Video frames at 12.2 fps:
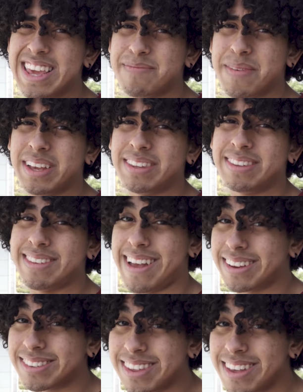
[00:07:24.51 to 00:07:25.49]
eat my
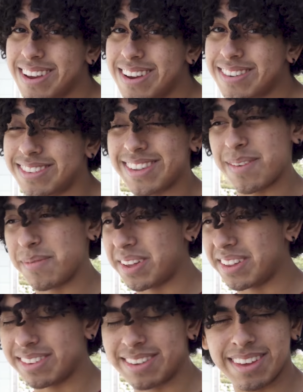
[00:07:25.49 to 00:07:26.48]
snacks there, so that
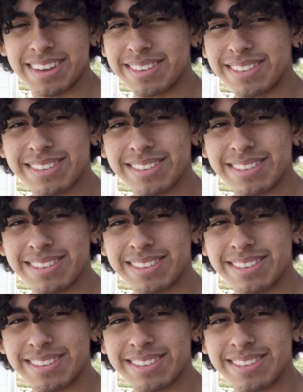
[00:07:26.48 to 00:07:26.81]
means like